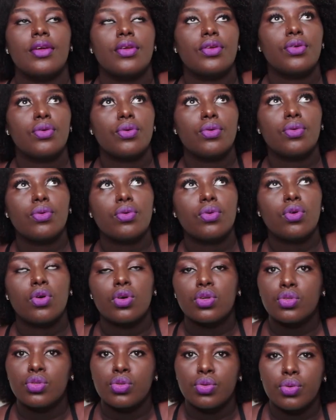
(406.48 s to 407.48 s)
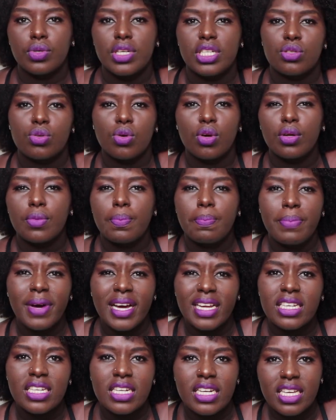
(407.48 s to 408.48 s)
you go to, it's called
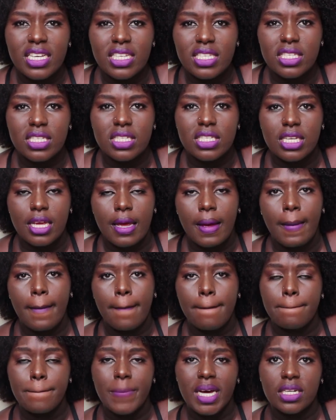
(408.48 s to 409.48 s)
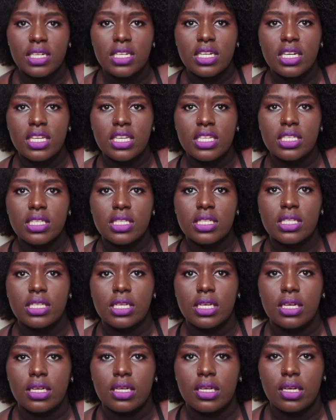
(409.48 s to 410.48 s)
Bird Nest.
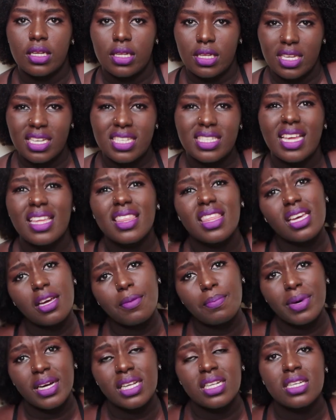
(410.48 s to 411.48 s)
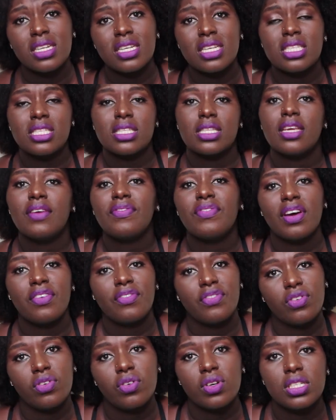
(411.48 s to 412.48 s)
If
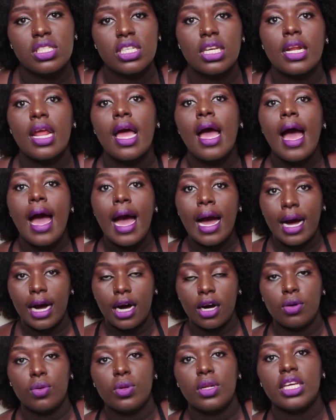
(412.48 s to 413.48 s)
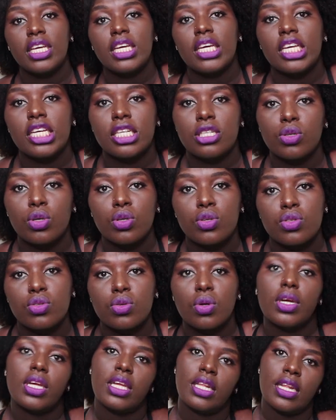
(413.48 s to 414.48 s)
I've forgotten, I'll link it
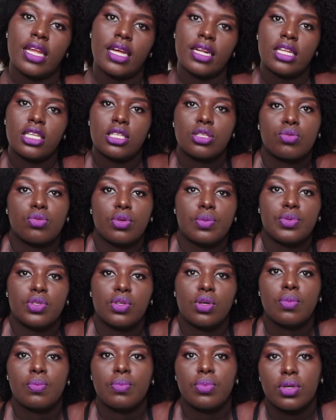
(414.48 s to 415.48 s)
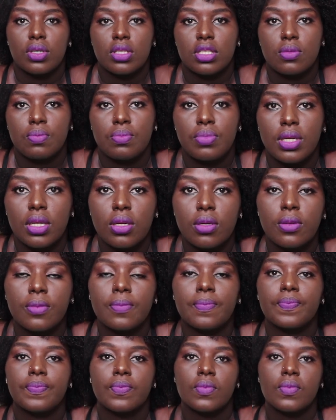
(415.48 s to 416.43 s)
also in the description box below.